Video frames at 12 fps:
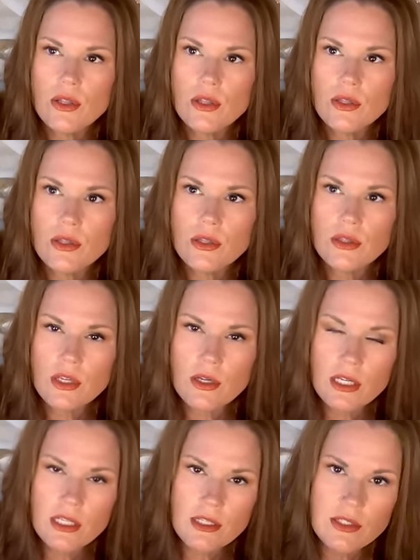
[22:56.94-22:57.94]
There
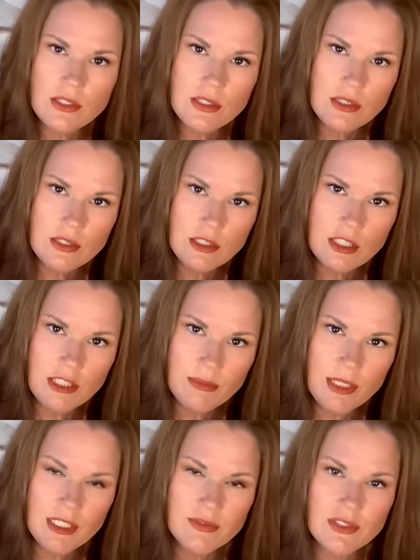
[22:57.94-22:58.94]
is a
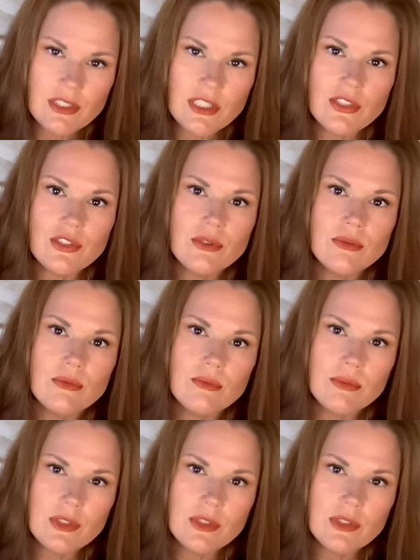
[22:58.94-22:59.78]
manifestation